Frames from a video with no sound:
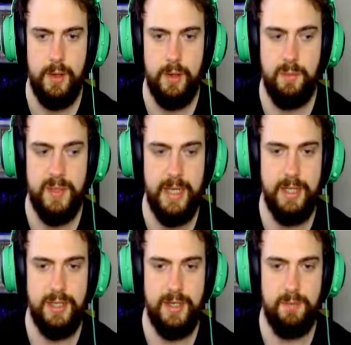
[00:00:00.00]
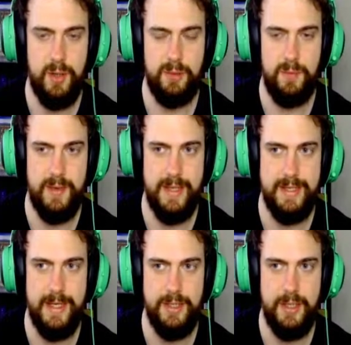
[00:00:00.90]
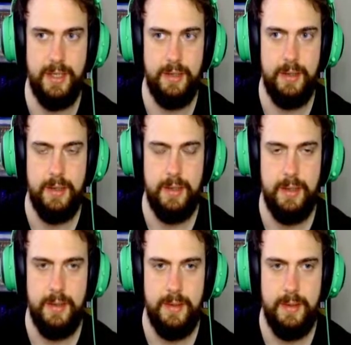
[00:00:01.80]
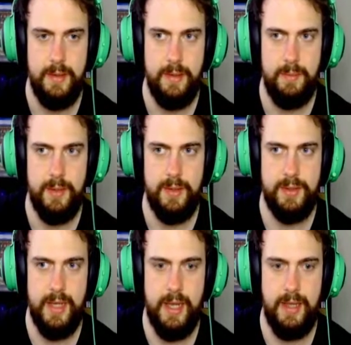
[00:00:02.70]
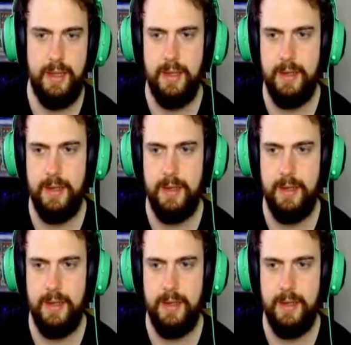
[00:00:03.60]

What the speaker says: Could potentially have blocked with this actually. Because then...